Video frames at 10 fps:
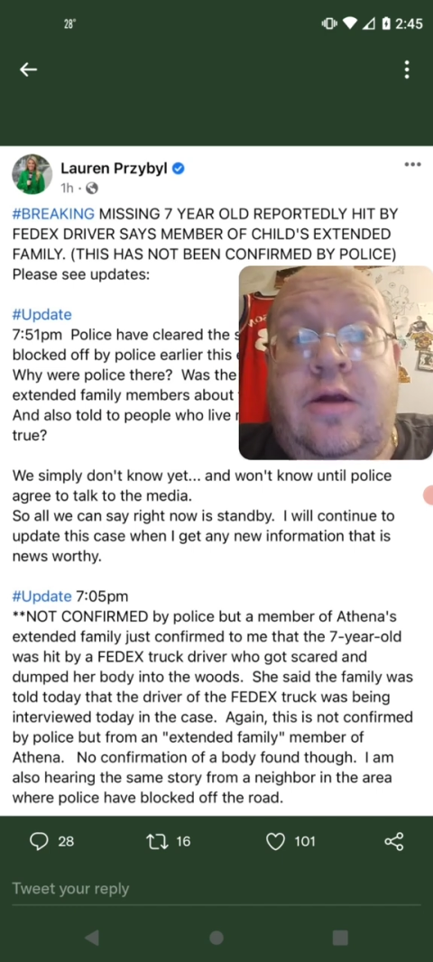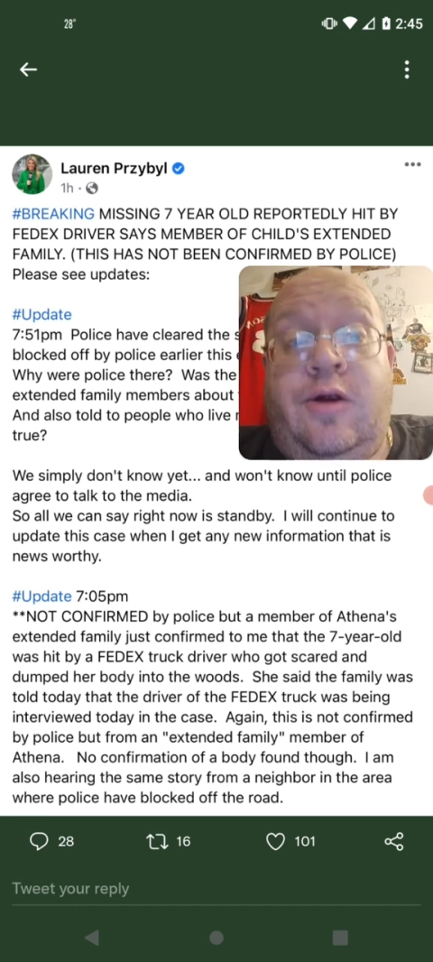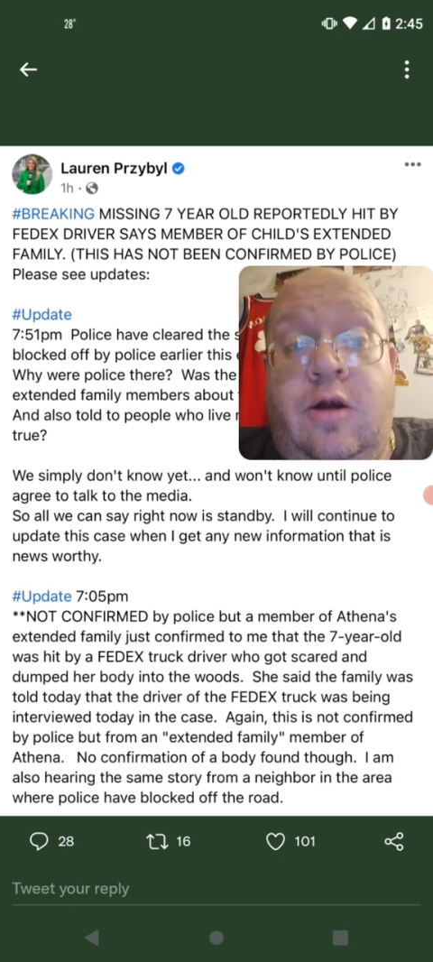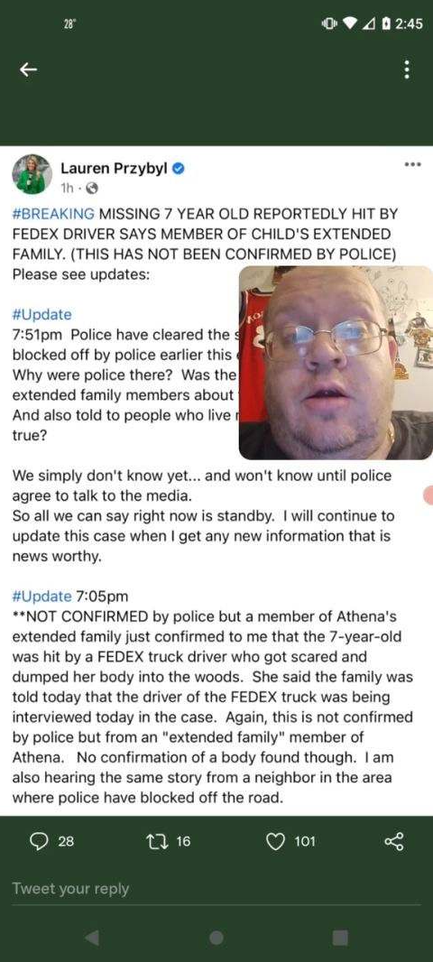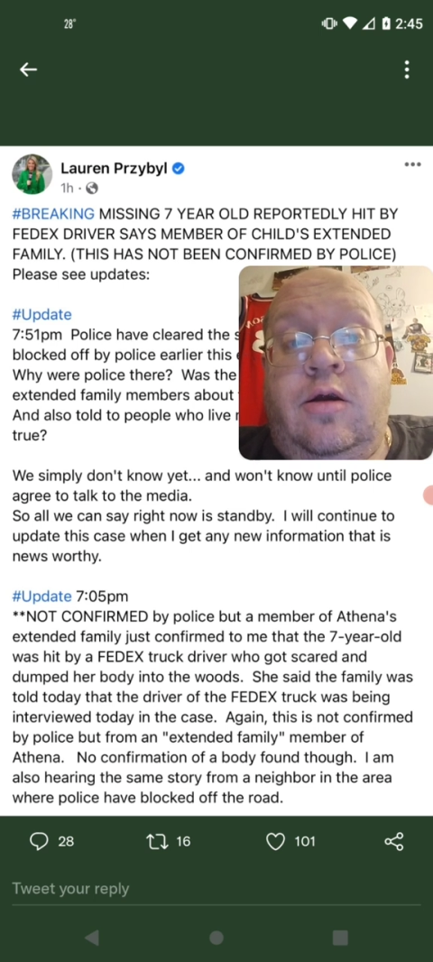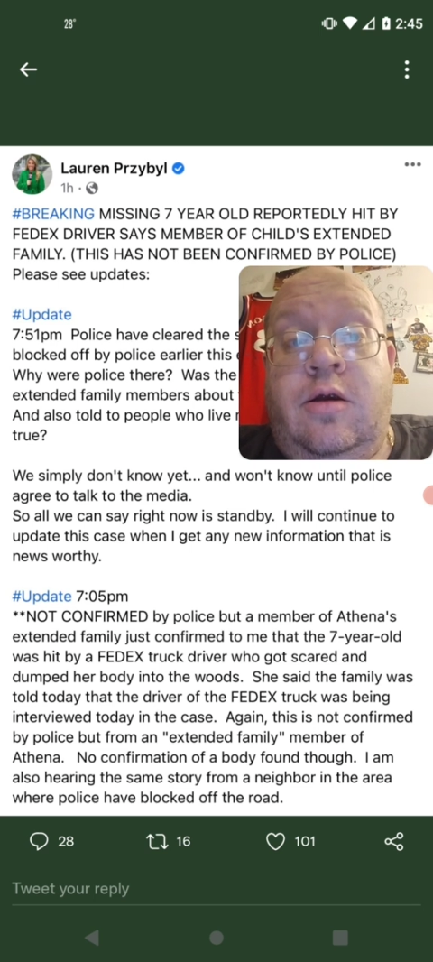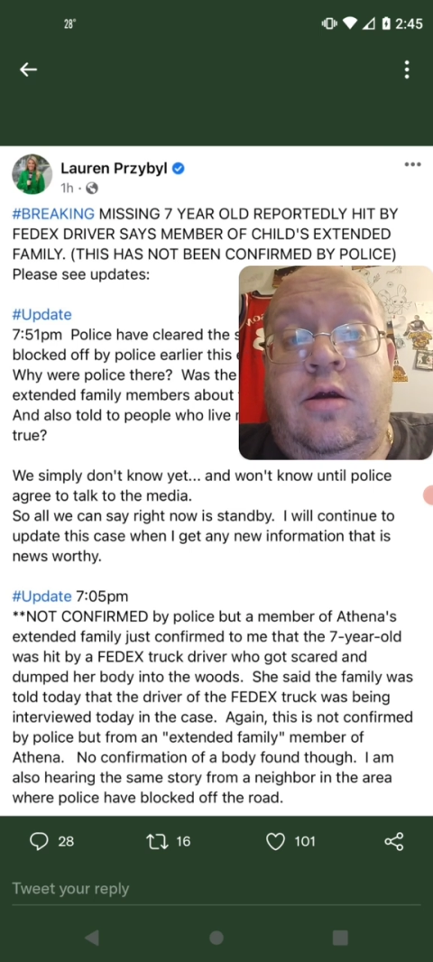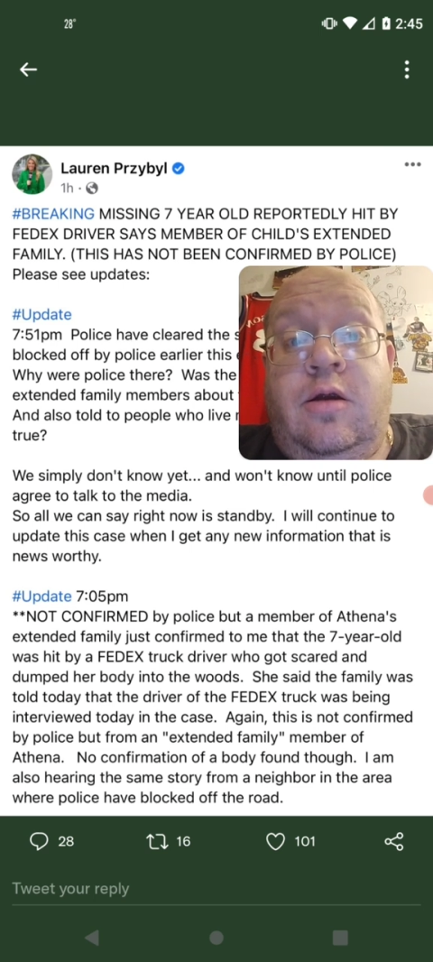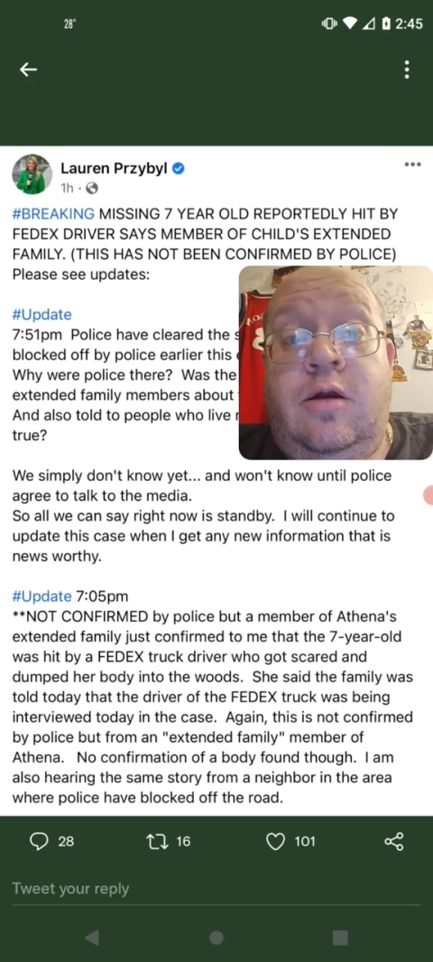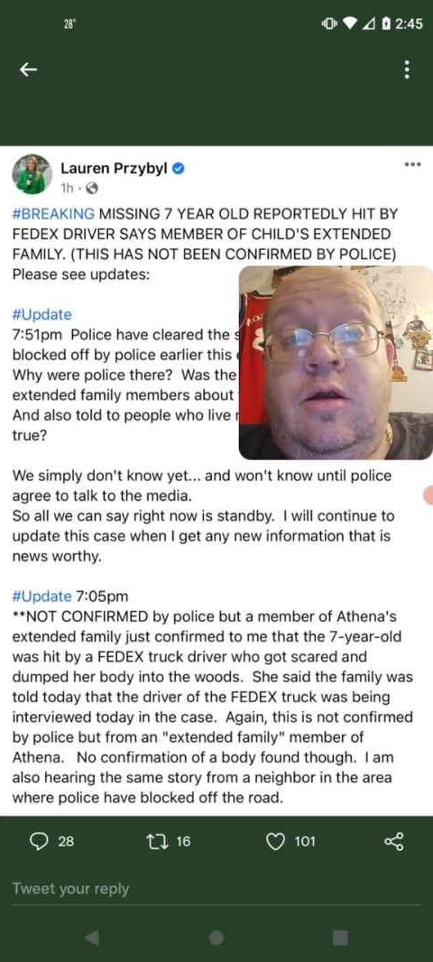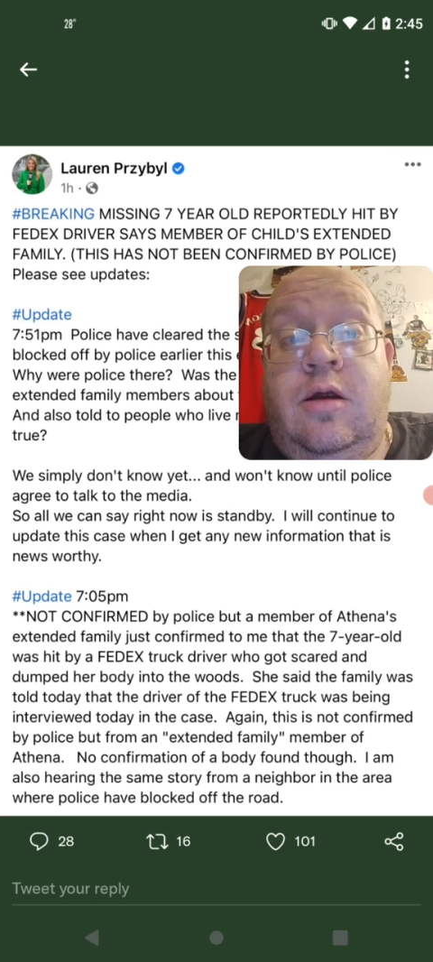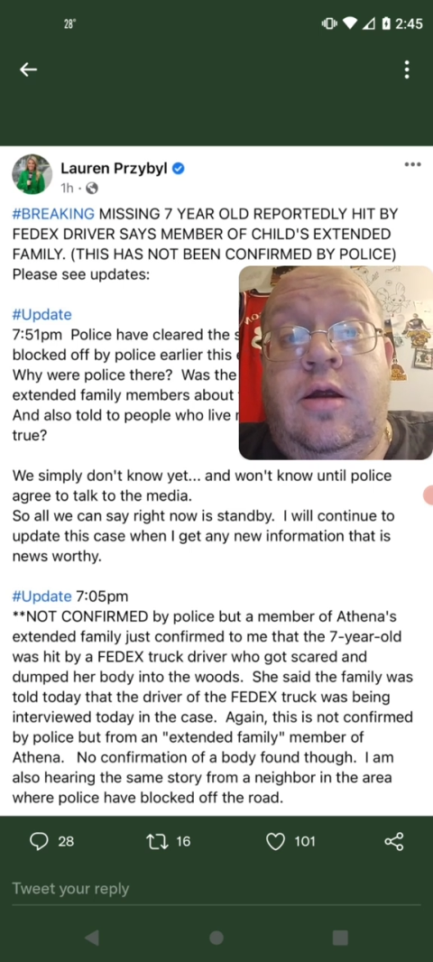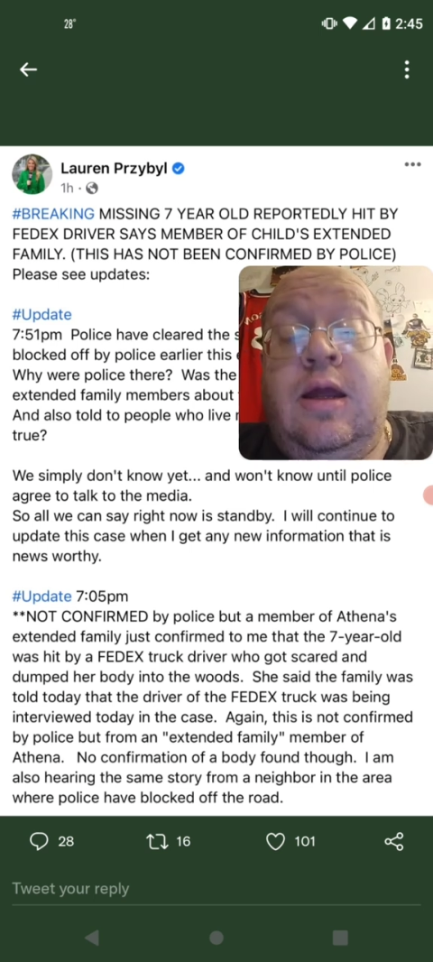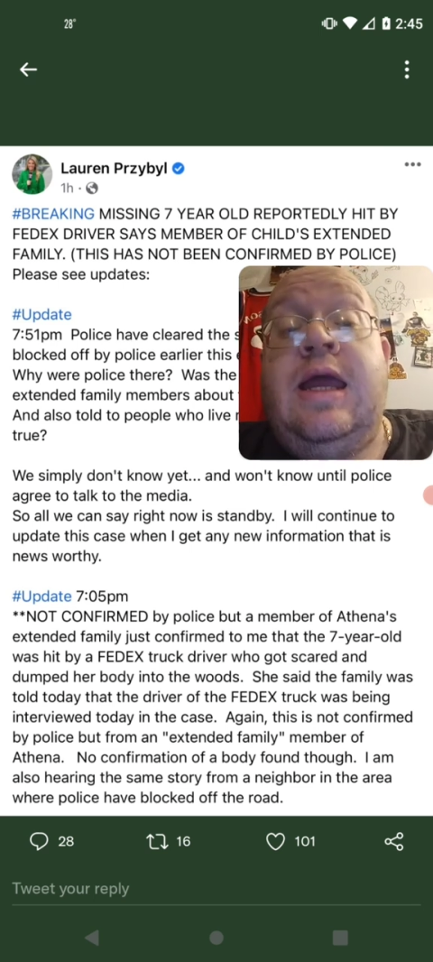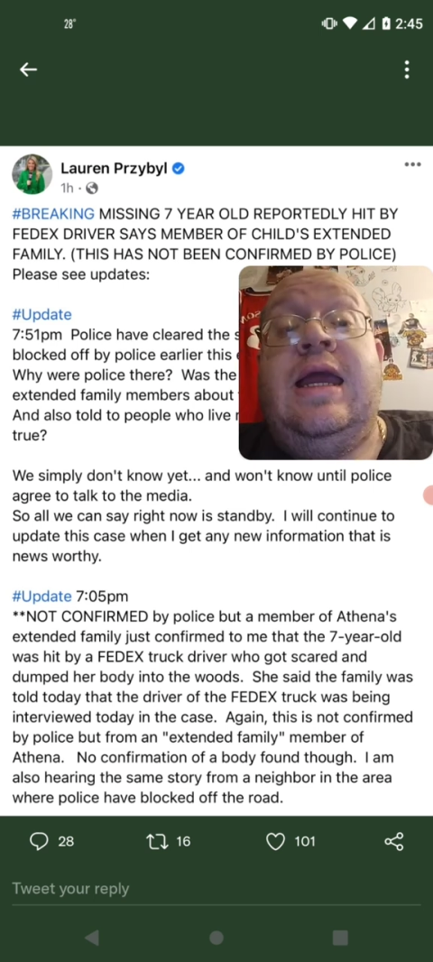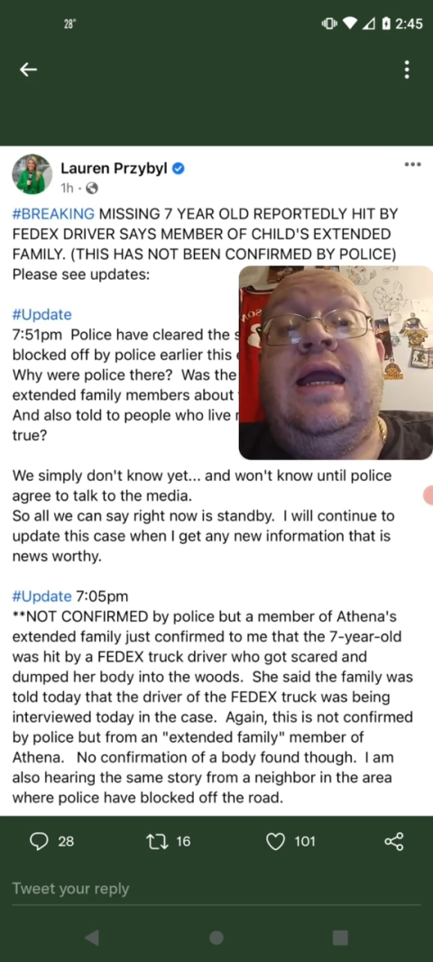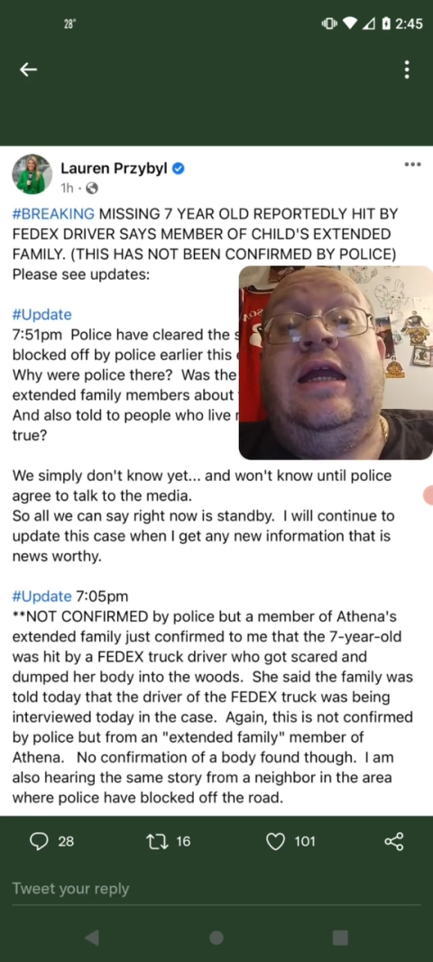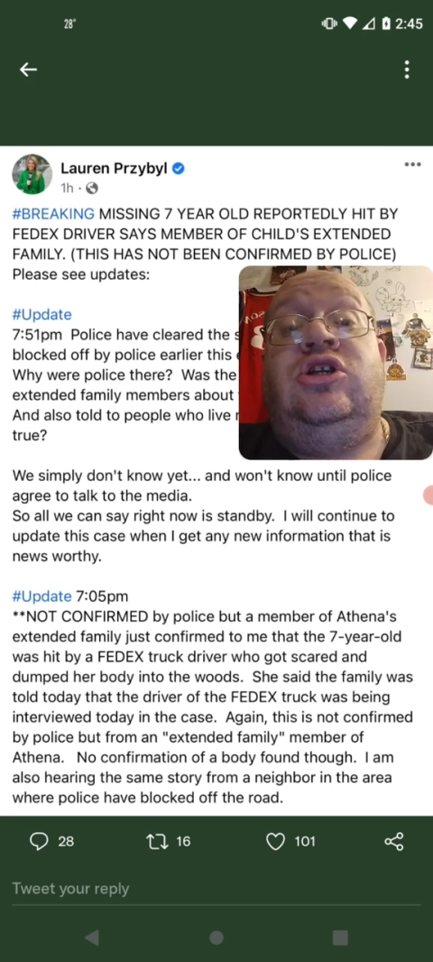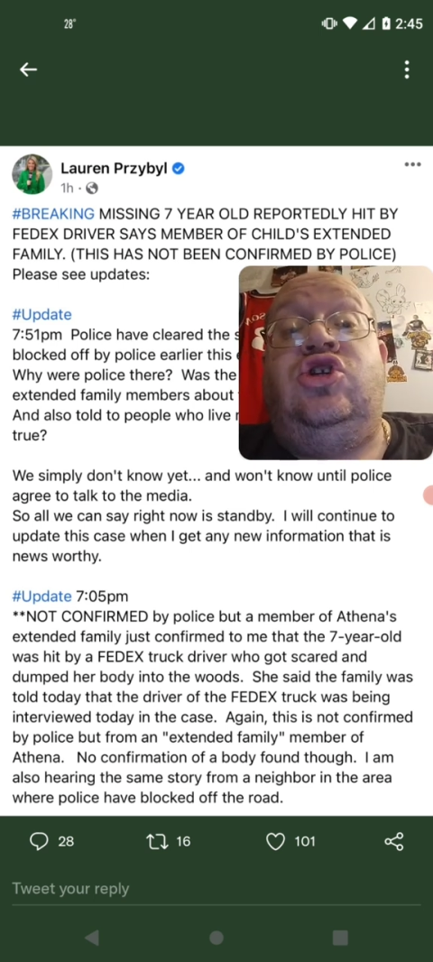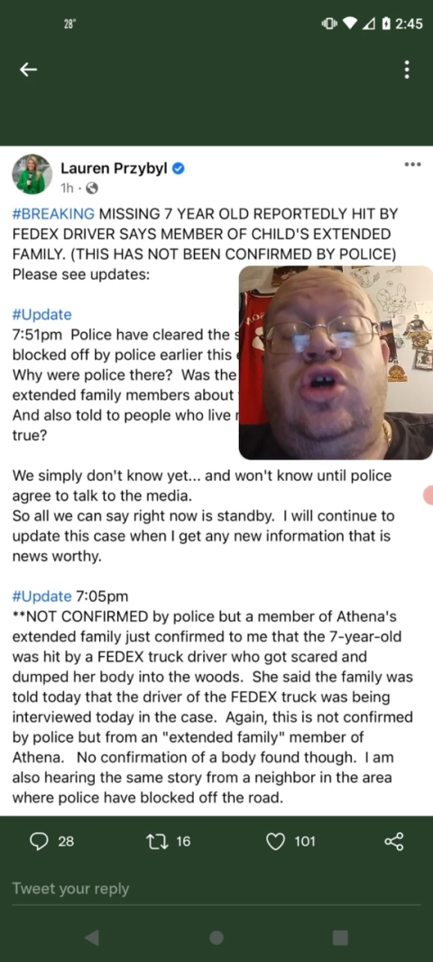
her. He